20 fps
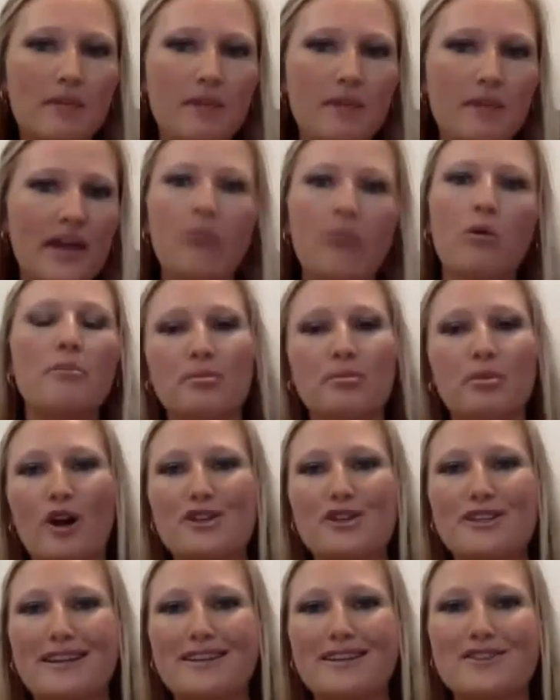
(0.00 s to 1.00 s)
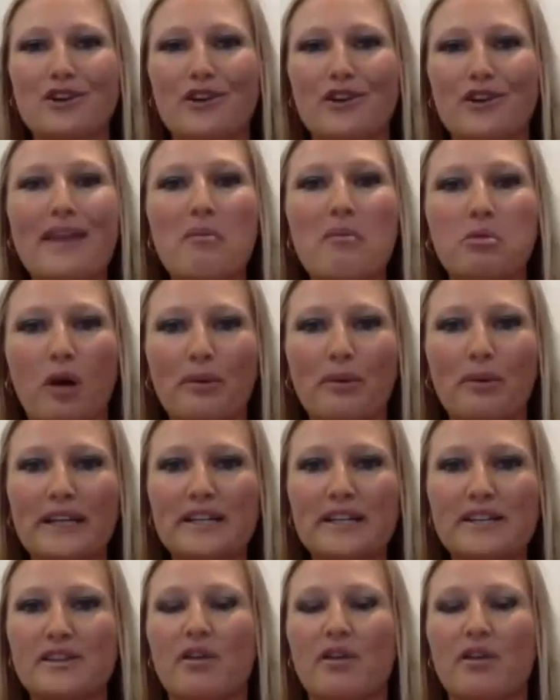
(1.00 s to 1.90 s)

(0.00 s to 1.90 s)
they won't be processed on that property.